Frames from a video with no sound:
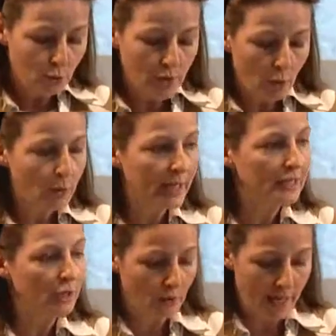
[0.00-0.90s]
Gudauri
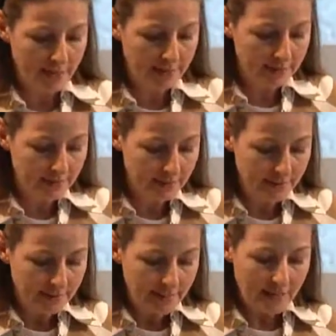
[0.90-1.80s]
is located
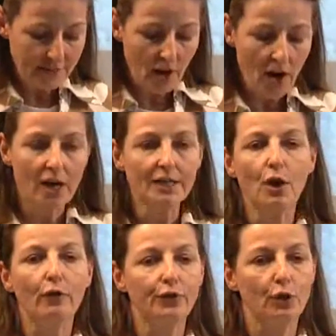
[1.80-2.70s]
at the heart
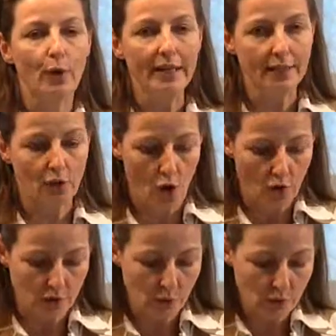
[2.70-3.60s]
of the Greater
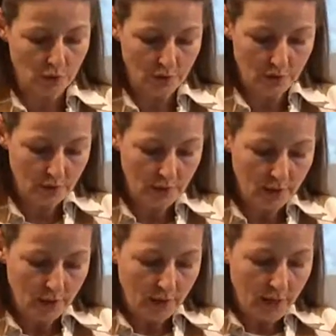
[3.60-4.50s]
Caucasus,
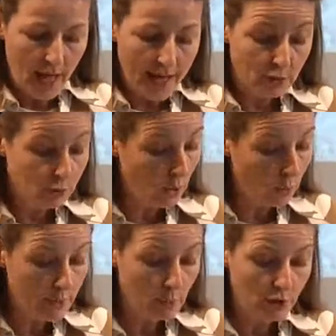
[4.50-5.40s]
and
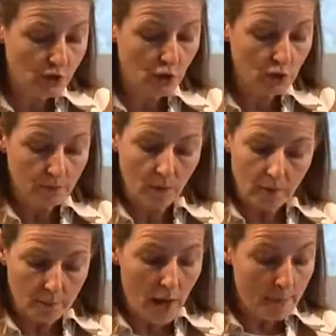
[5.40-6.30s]
Gudauri was
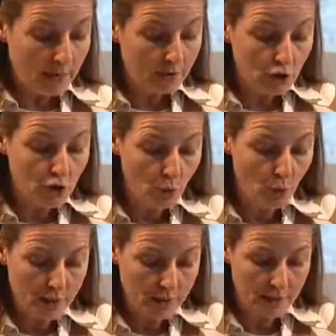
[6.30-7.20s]
among the
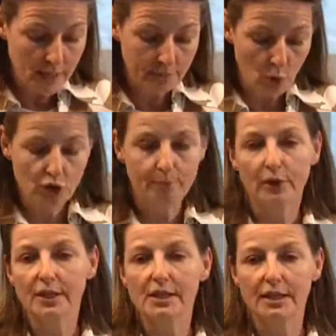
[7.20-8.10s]
newest and most
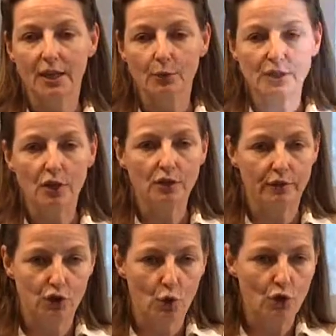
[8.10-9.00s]
modern ski resorts
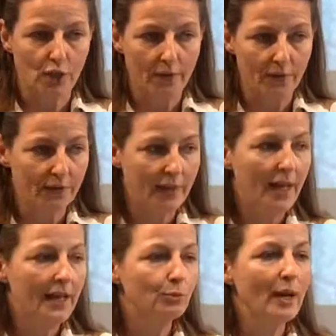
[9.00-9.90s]
of Georgia.
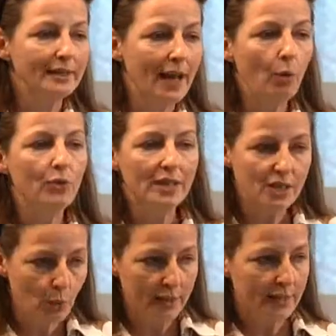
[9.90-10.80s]
Right now,
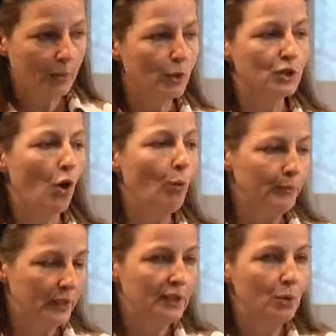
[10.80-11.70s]
this winter was
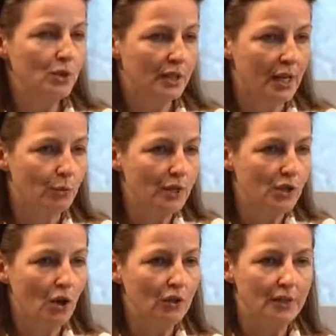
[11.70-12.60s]
opened a new ski
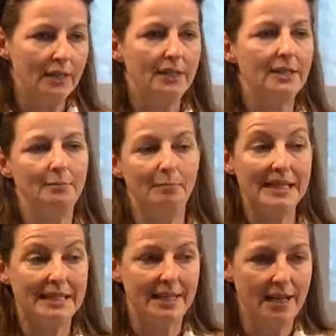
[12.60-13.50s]
resort in
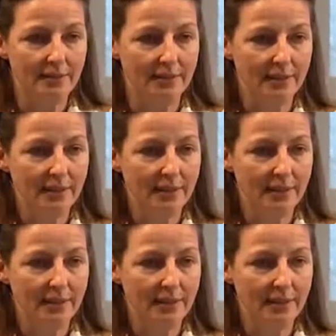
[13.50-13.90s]
Mestia,